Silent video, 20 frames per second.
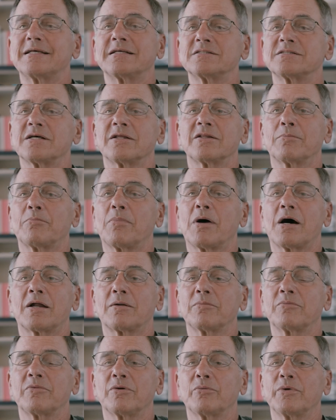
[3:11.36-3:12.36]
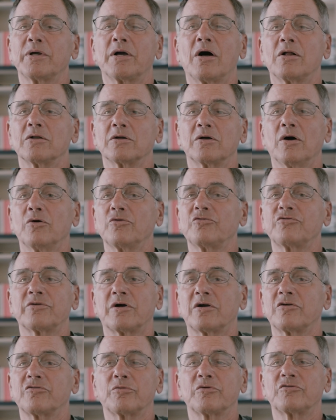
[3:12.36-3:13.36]
things on the bottom that we call ghost
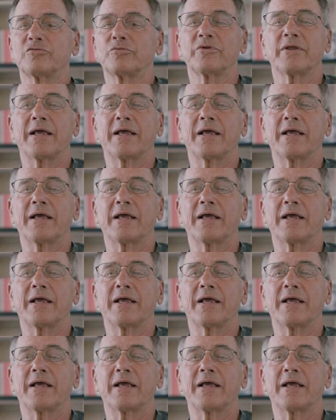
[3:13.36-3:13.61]
stars, which